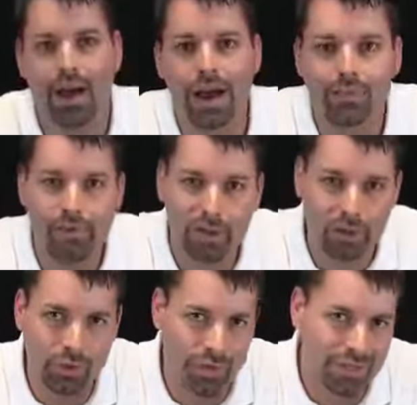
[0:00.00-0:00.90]
I have a
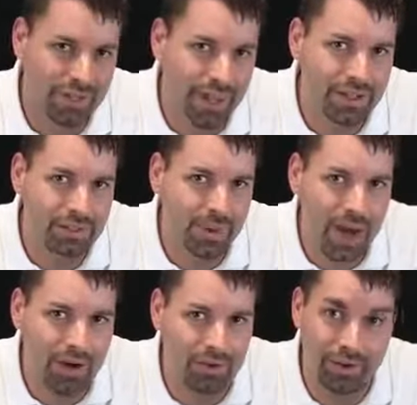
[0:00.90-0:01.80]
balloon inside this
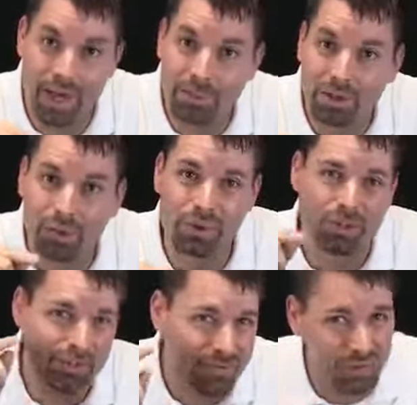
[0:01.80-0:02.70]
bottle, and that balloon
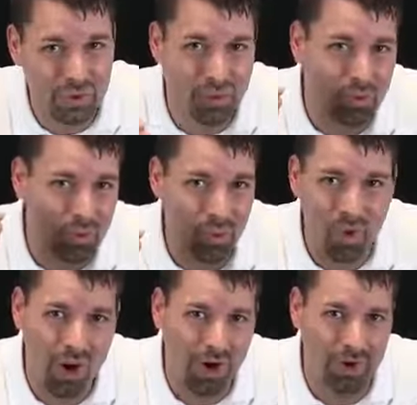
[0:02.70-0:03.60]
is filled with
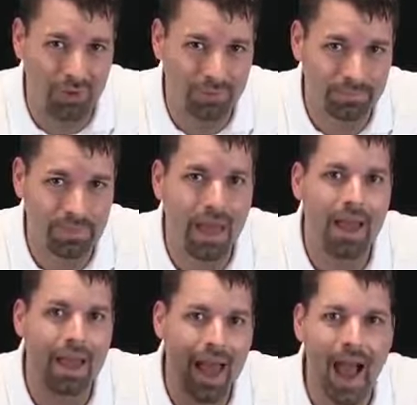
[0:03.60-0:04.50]
water.
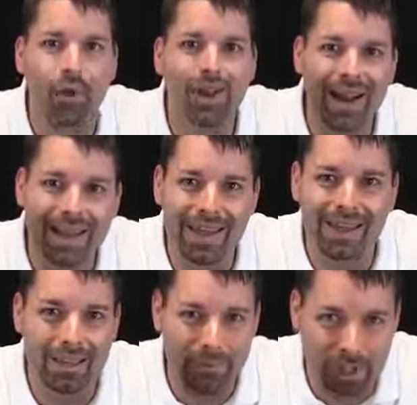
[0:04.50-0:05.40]
How did I
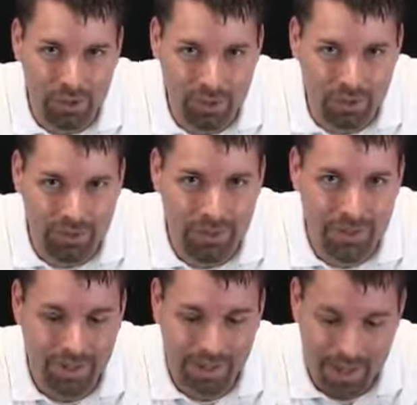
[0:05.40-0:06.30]
get the balloon
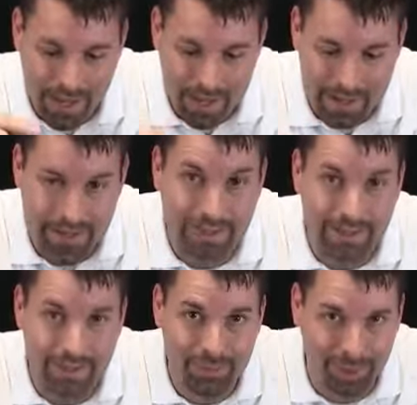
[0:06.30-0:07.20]
into
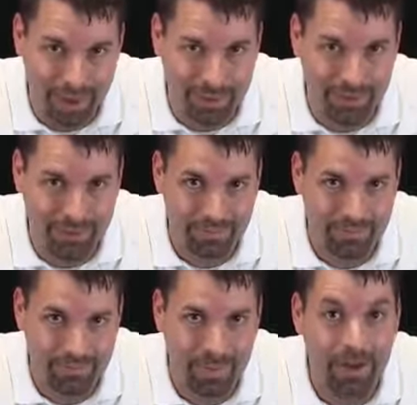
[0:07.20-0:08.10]
this bottle?
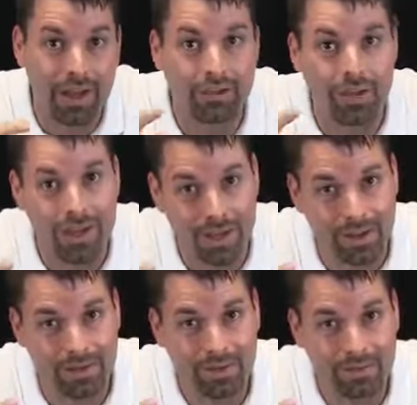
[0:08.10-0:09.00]
I'll give you a
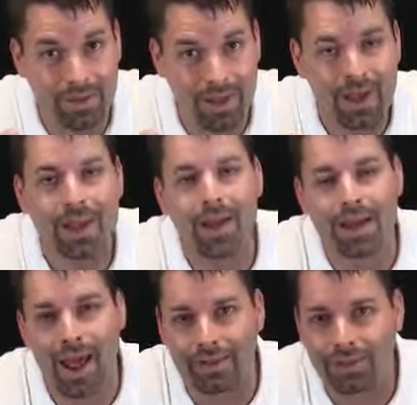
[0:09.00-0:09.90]
hint.
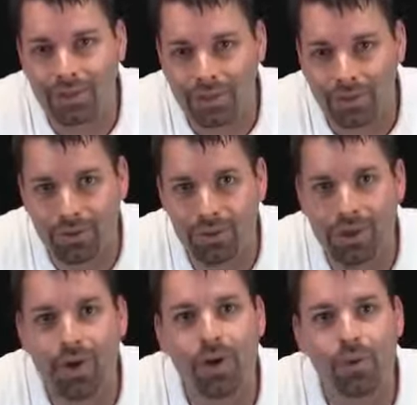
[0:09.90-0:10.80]
It has to do
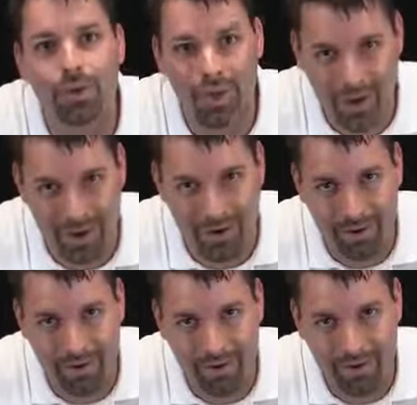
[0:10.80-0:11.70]
with air.